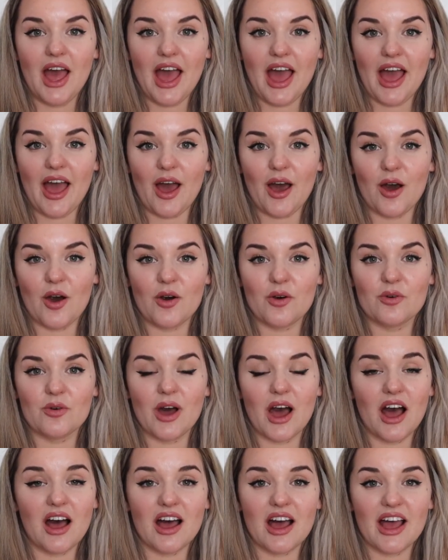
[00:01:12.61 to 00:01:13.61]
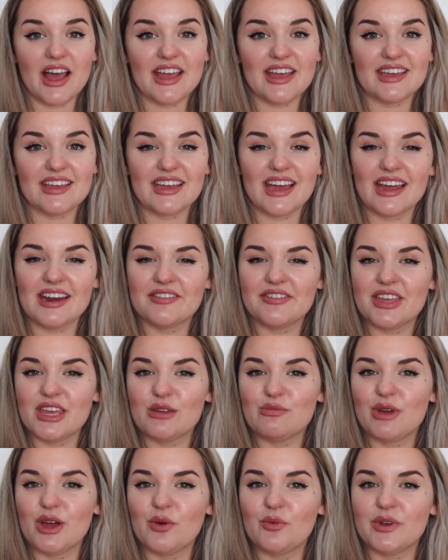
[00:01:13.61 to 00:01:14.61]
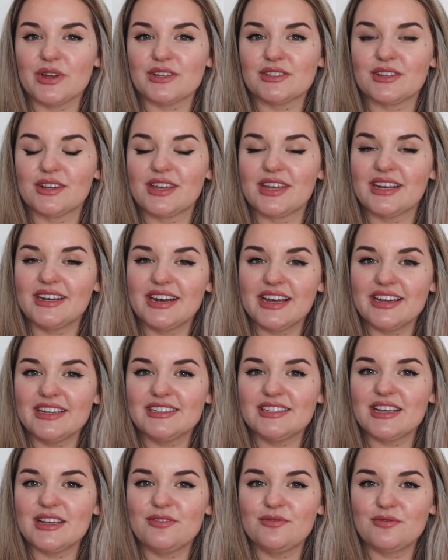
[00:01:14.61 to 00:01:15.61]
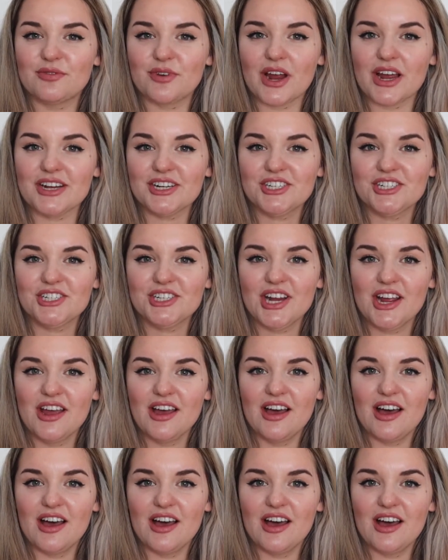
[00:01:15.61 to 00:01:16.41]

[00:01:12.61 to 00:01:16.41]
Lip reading: how I kind of keep my wigs looking nice and fresh